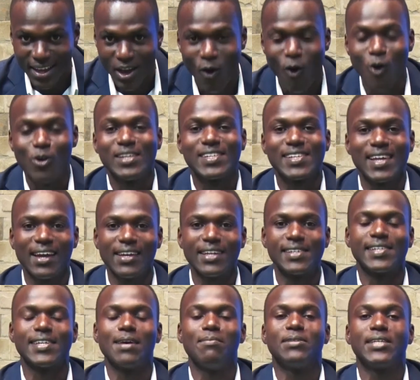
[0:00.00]
on Sunday,
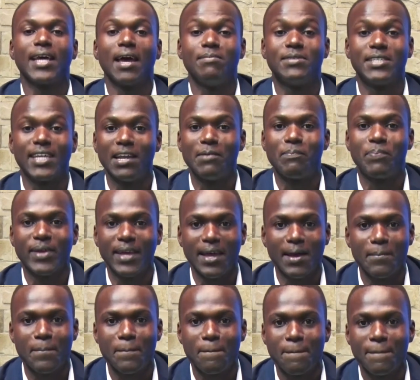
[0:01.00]
same time, 10
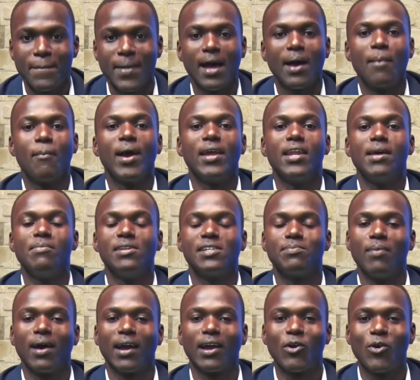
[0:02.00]
p.m. My name is
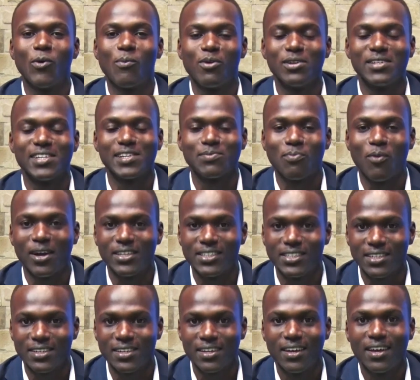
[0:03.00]
Magero Moses
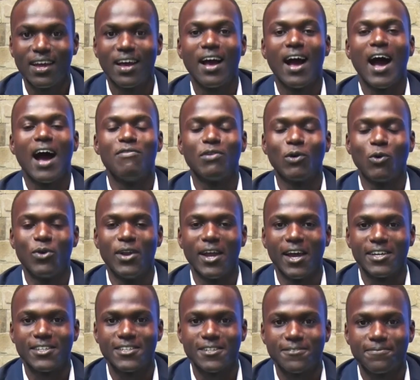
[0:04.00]
Mwanje. Have a good
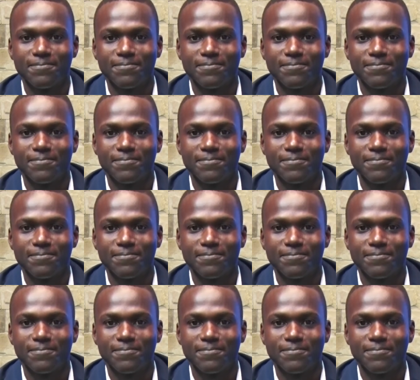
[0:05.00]
night.